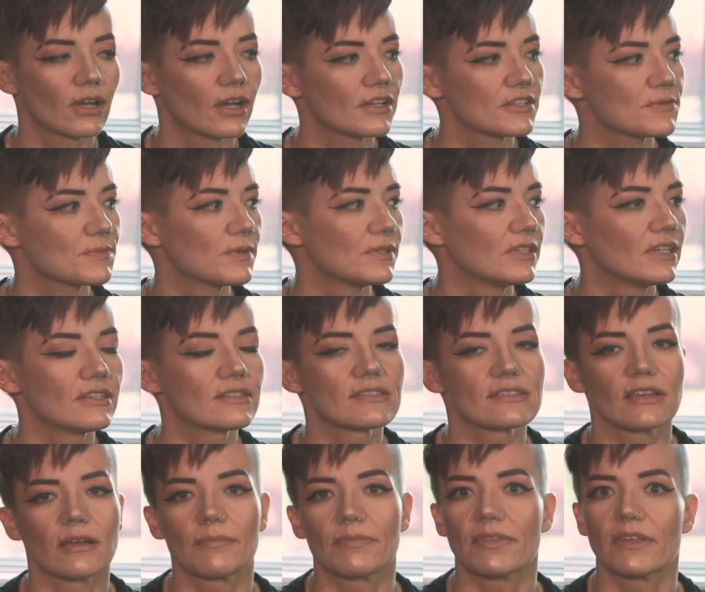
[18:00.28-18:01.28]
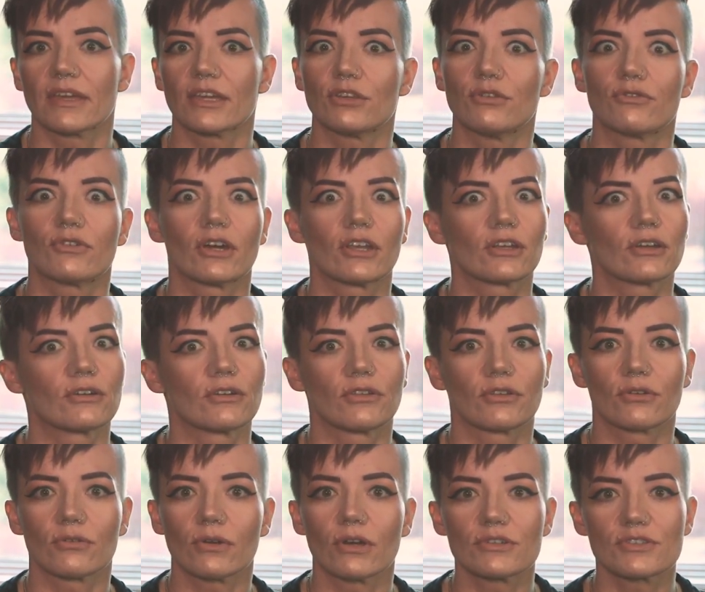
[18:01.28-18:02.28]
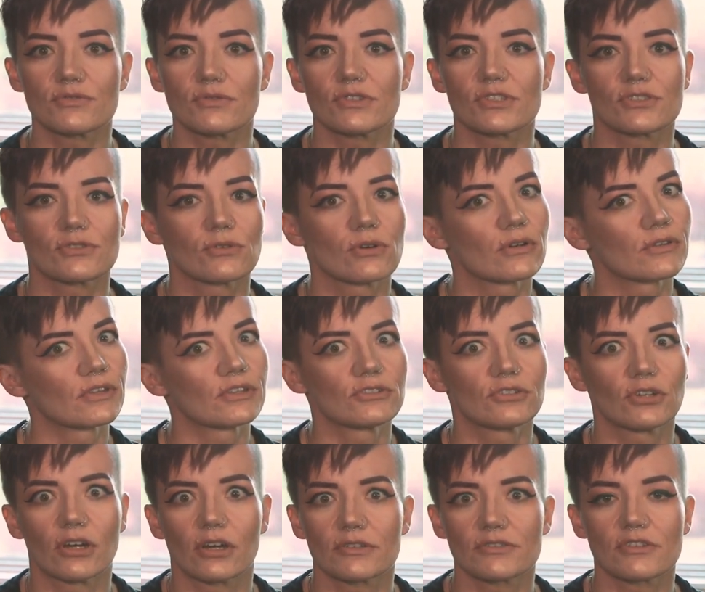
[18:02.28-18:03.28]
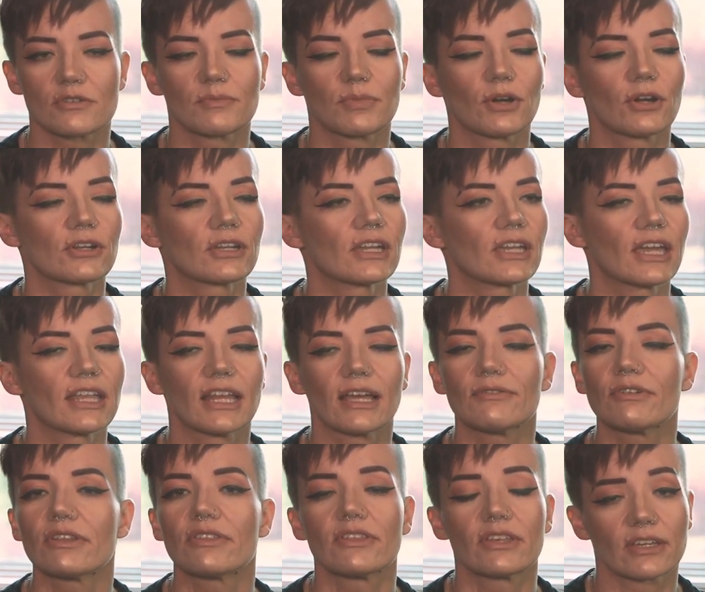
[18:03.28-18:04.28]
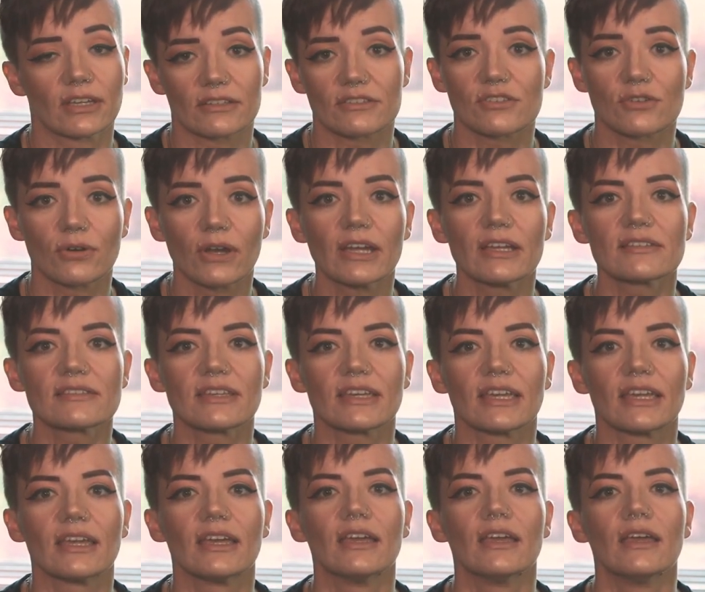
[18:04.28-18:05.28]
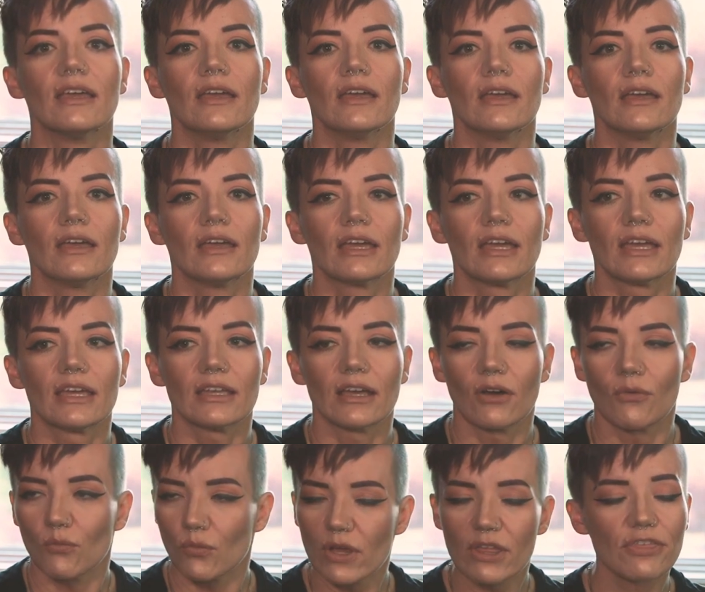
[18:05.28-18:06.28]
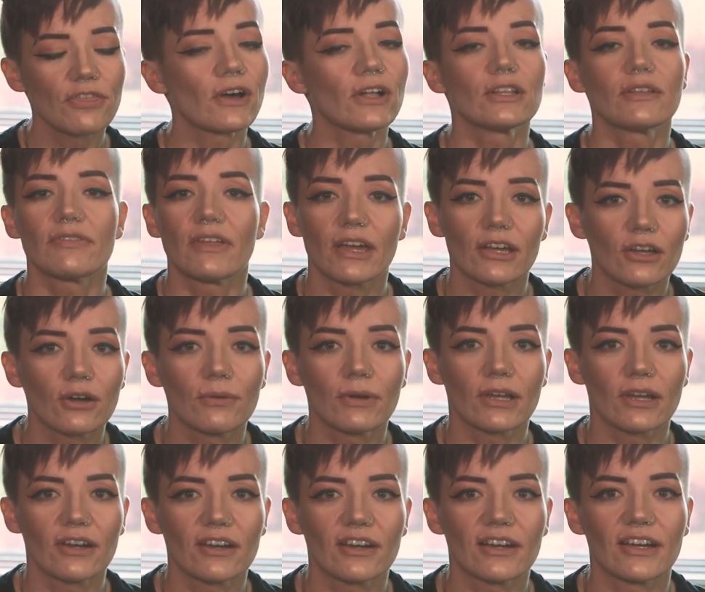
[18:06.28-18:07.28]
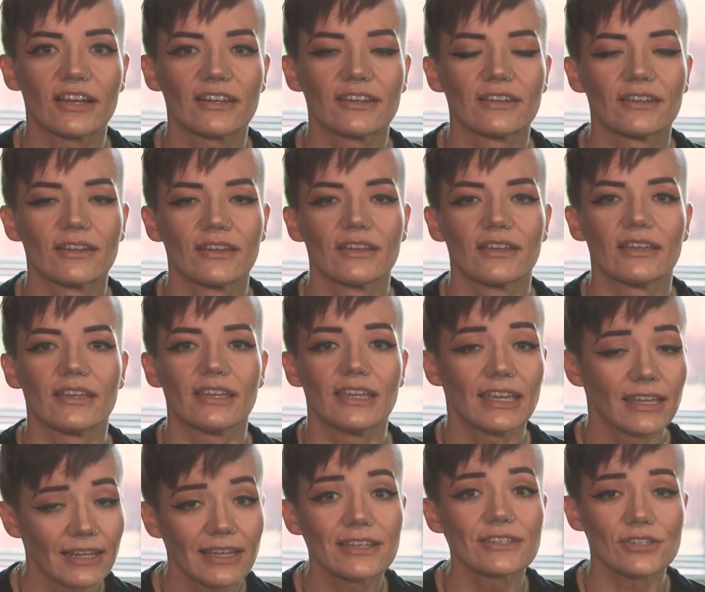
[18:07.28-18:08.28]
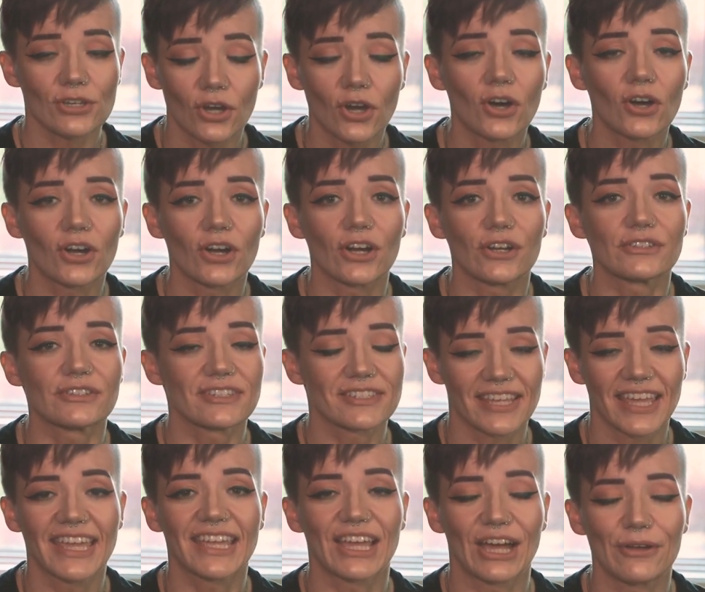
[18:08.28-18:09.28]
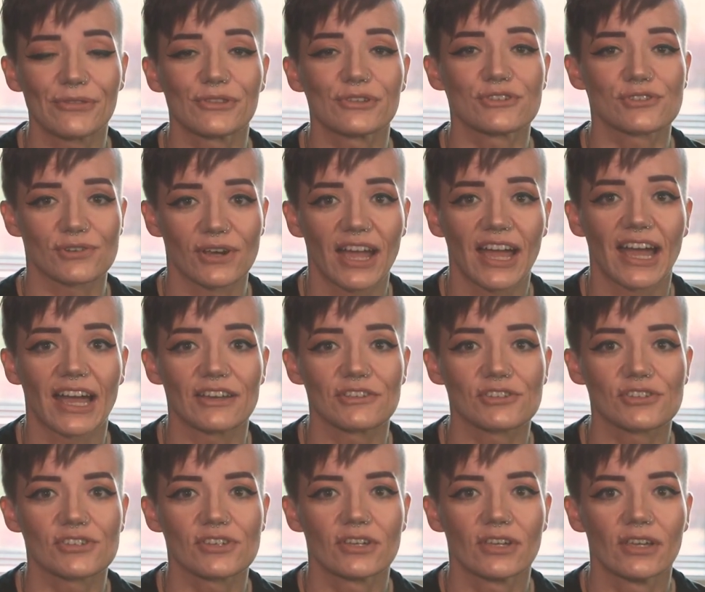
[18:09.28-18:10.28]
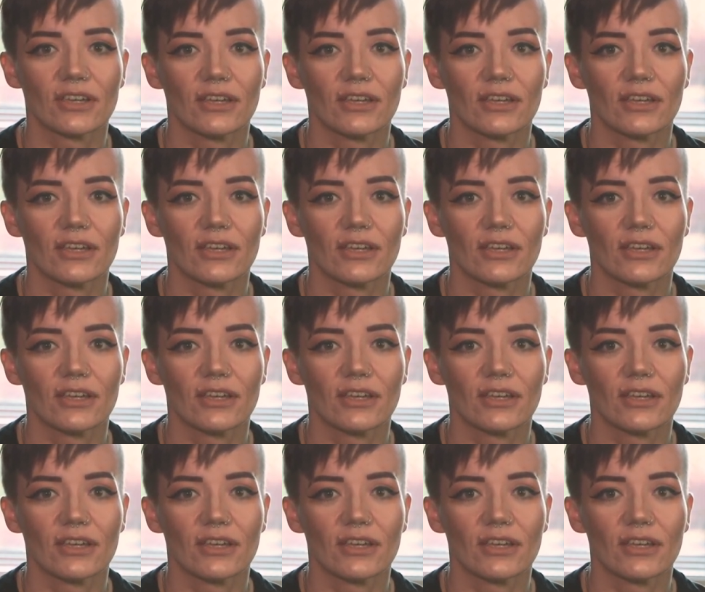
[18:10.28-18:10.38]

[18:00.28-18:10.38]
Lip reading: husband needs something, you've got to go to the grocery store, the dogs are barking, and everything gets crazy. With all of that going on, it is hard to take out the trash.